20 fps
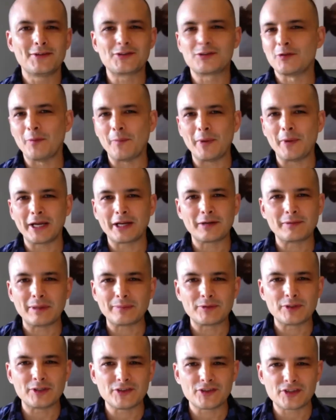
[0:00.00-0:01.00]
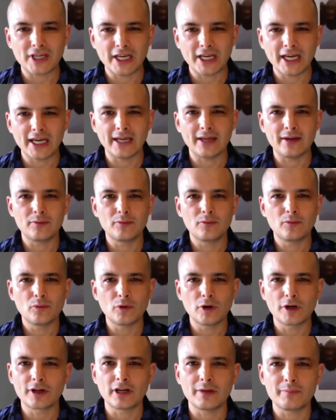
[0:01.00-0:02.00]
someone might come up to you and say, hey,
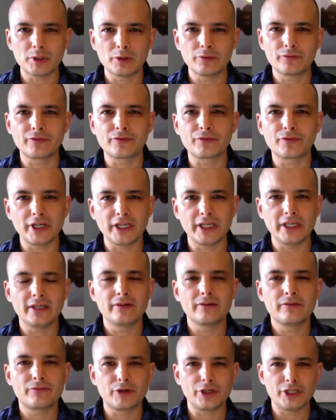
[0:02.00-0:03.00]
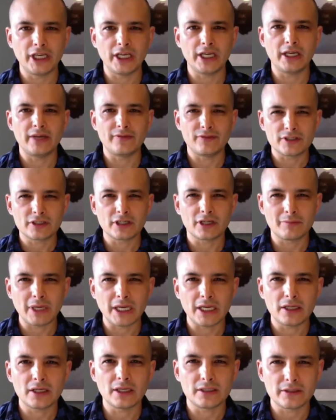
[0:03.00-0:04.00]
what can I build for free for a year if it's going to
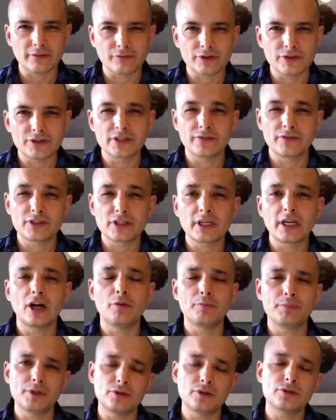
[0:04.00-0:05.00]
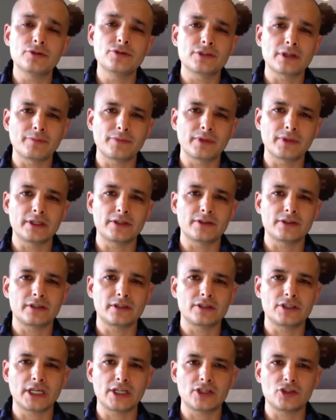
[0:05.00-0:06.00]
make a difference, if it's going to help you do something that's going
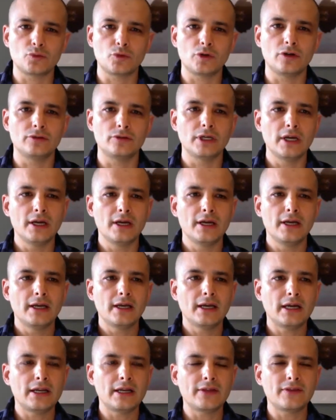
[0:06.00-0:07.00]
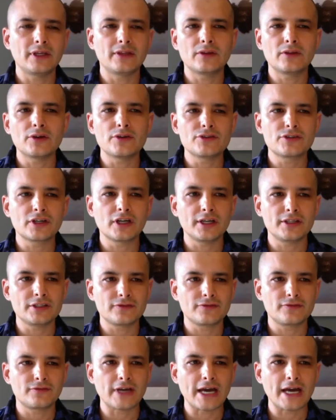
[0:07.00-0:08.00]
to change the world? And I think those kinds
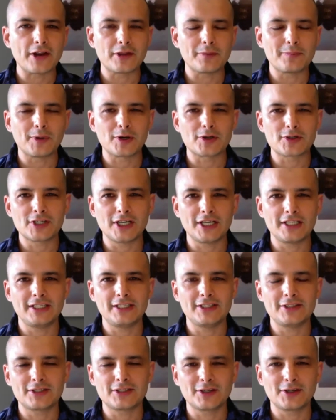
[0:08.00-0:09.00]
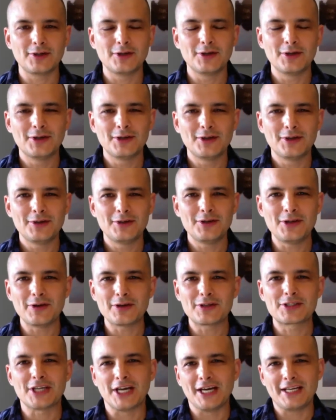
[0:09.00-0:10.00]
of out-of-the-box ideas are, you know,
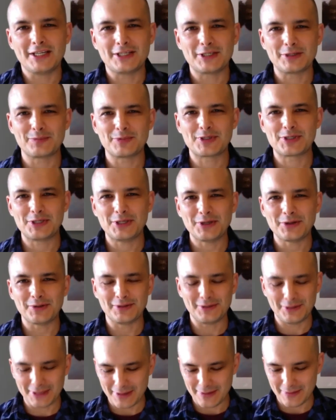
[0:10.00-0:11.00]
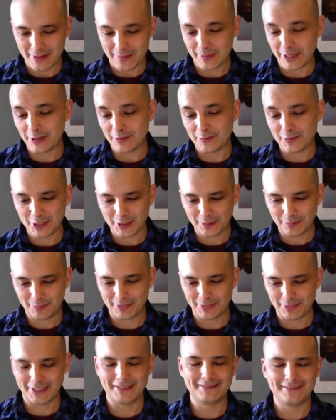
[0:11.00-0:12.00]
exciting to pursue. They might not work,
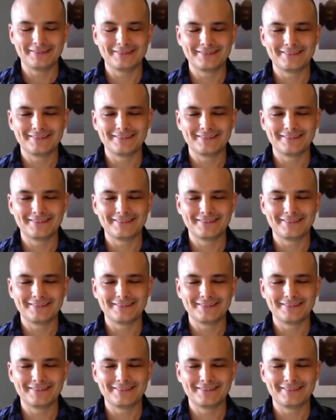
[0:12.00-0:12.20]
but